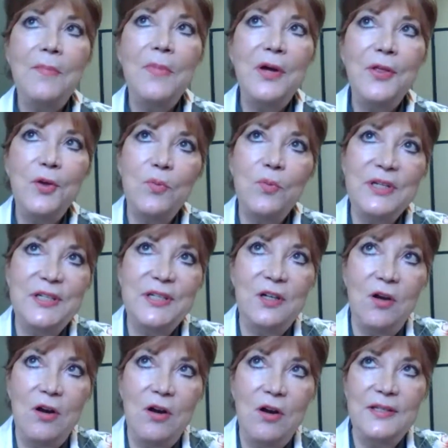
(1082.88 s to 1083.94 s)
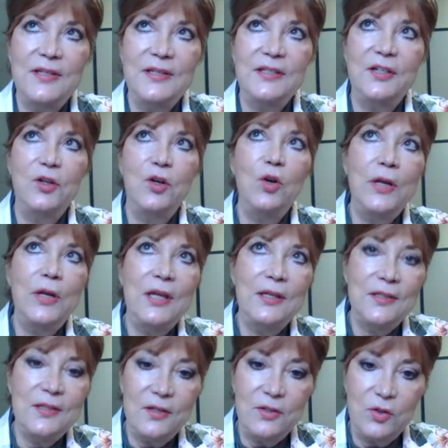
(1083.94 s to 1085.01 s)
My mother was an artist, and her
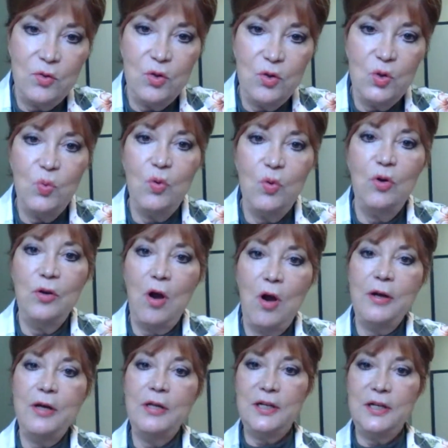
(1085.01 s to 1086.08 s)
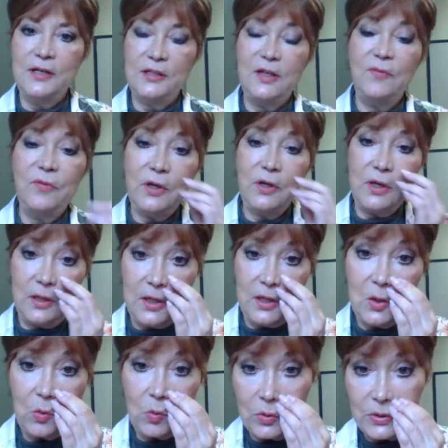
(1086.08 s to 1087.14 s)
ancestors were architects of the
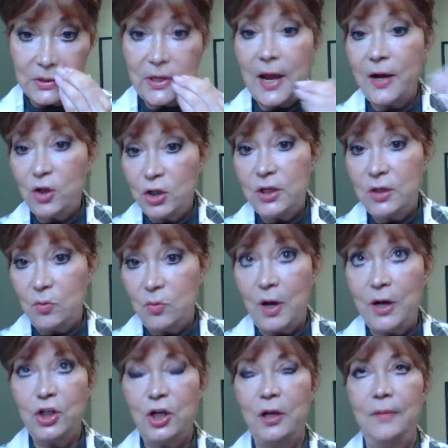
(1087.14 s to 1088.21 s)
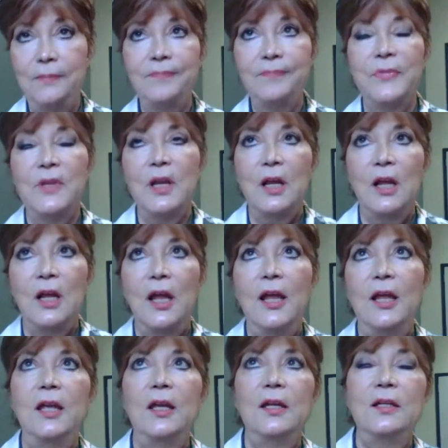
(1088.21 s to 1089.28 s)
cathedrals, actually in Russia.
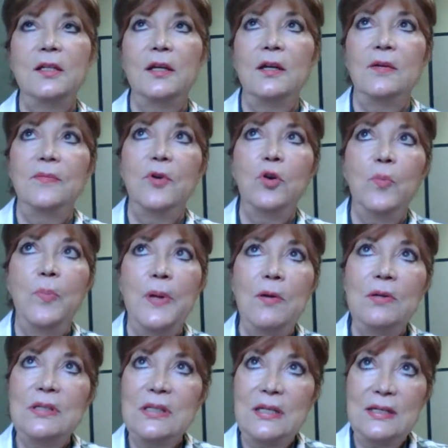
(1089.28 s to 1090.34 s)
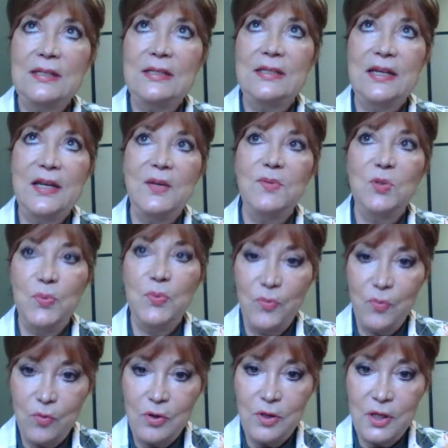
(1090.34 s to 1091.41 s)
And her parents had escaped
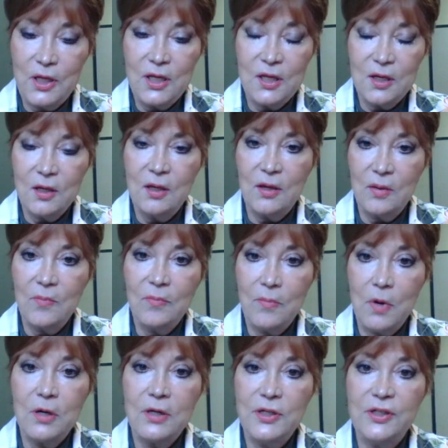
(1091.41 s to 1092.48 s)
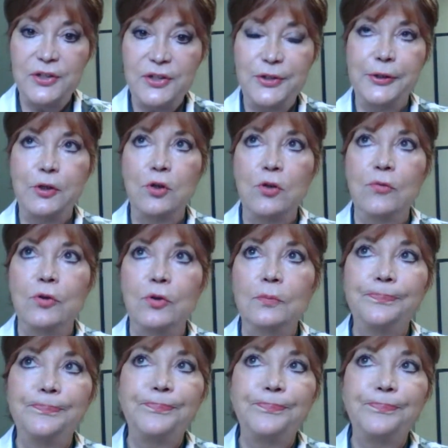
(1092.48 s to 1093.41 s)
before the Marxists took over.